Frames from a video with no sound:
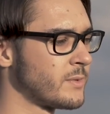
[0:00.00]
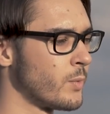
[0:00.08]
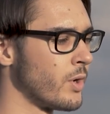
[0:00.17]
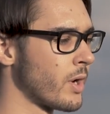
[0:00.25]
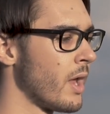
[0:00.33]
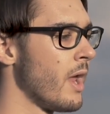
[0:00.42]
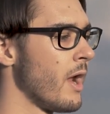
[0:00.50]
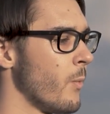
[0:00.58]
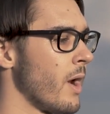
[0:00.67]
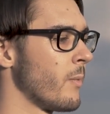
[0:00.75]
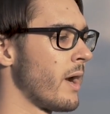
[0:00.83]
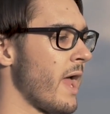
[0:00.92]
network
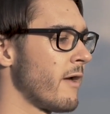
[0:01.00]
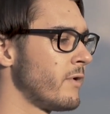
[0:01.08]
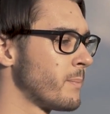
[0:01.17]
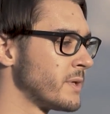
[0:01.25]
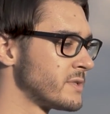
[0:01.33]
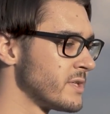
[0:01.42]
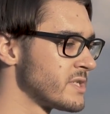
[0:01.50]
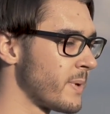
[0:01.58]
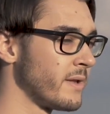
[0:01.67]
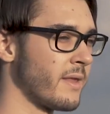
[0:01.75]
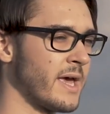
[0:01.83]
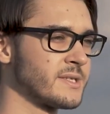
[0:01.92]
where every
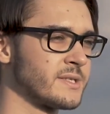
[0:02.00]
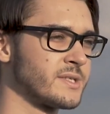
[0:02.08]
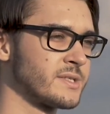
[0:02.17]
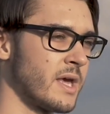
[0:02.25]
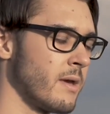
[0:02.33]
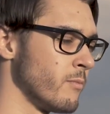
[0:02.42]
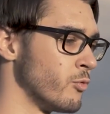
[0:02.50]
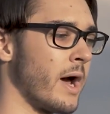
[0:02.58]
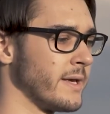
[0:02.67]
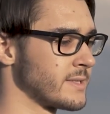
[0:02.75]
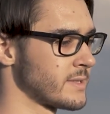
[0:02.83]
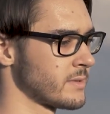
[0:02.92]
participant has the same
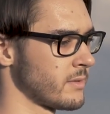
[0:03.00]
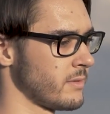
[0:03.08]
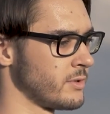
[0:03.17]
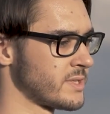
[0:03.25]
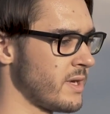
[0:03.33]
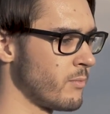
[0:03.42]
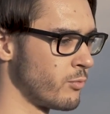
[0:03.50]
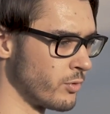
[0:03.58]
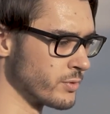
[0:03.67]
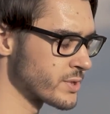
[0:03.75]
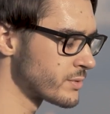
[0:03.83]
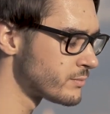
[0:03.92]
rights, the same
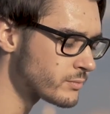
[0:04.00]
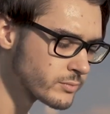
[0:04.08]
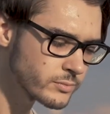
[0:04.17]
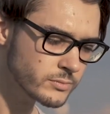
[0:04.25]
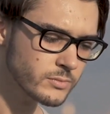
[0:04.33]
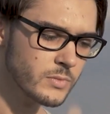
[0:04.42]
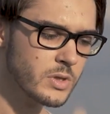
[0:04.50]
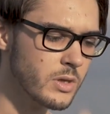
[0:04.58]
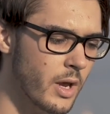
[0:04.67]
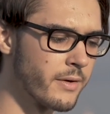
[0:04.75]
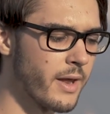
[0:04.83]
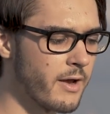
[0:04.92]
rules,
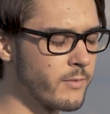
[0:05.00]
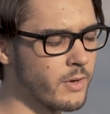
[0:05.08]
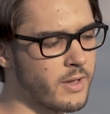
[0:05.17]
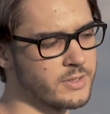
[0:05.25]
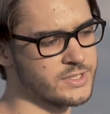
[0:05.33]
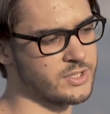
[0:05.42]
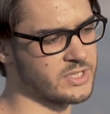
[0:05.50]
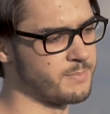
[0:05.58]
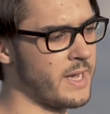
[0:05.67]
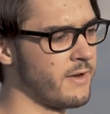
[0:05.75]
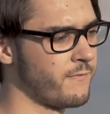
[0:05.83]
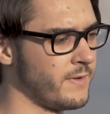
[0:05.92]
and everyone
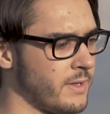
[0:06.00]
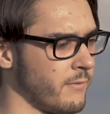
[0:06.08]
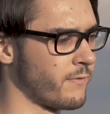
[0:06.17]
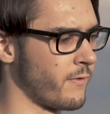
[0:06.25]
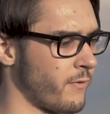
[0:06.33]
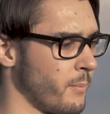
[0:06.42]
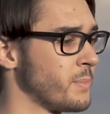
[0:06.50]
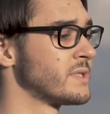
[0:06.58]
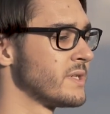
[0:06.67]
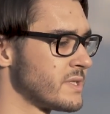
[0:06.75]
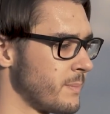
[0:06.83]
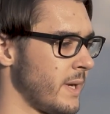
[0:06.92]
starts benefiting from
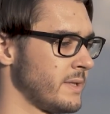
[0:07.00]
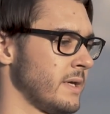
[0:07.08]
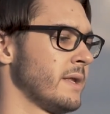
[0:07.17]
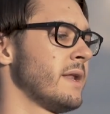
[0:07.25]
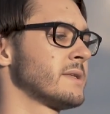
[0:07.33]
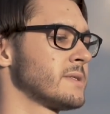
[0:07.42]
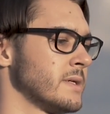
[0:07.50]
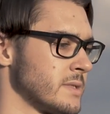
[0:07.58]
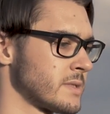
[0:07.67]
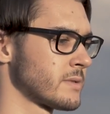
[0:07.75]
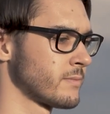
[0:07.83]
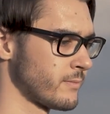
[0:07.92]
participating in that
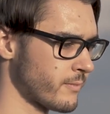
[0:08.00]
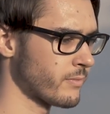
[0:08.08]
sense.